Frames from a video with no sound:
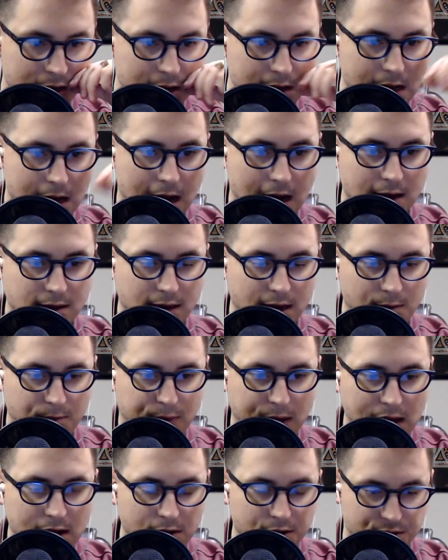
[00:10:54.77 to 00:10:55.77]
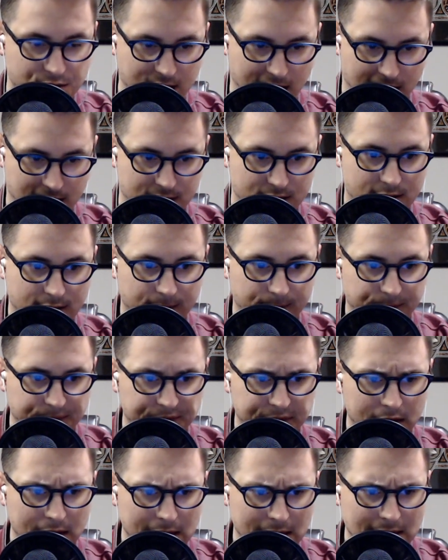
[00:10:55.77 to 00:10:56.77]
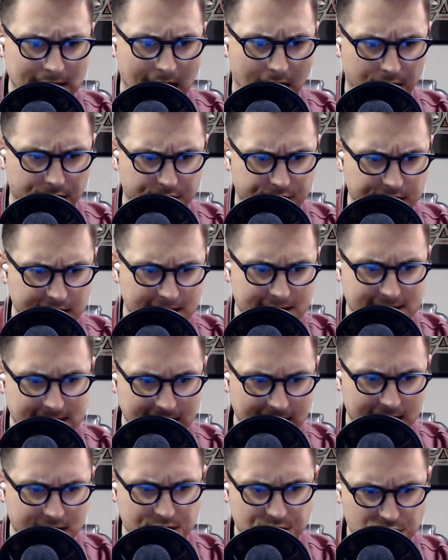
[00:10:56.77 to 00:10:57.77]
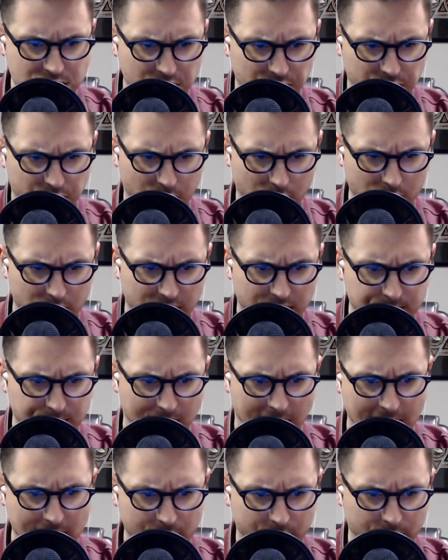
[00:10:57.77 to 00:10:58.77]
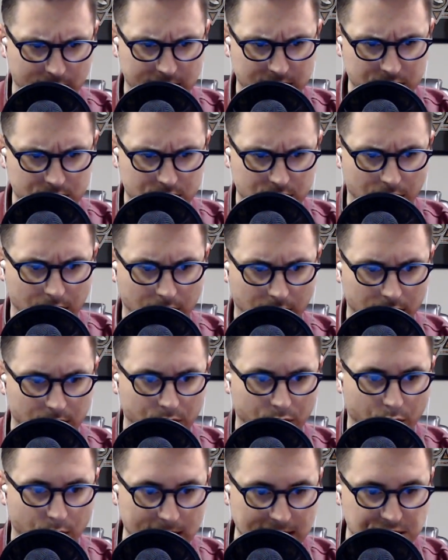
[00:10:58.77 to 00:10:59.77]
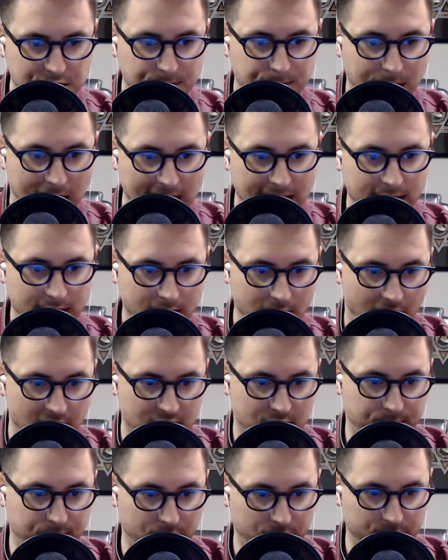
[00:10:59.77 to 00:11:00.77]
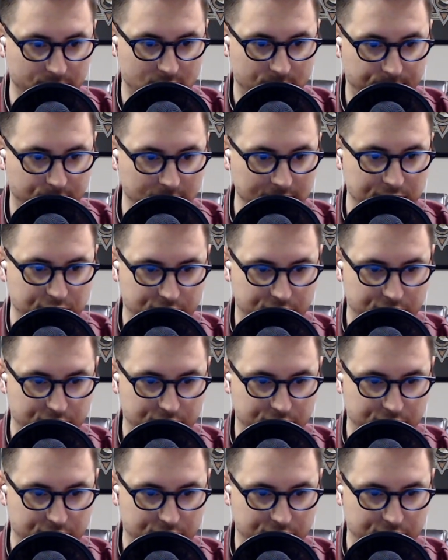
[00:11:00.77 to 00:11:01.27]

And then Peter says, "Now this is the word by which or which by the gospel was preached